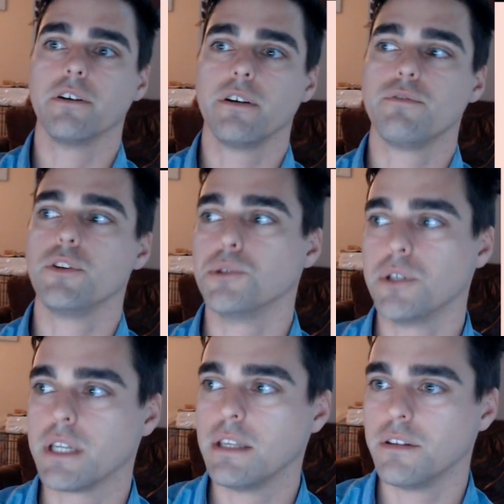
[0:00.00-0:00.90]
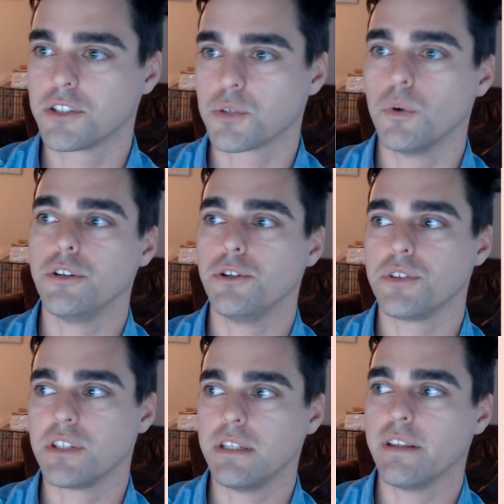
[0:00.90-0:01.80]
If you look at this one, you
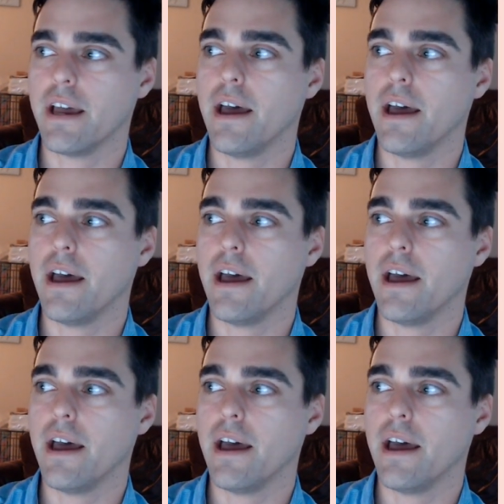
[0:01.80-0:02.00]
see that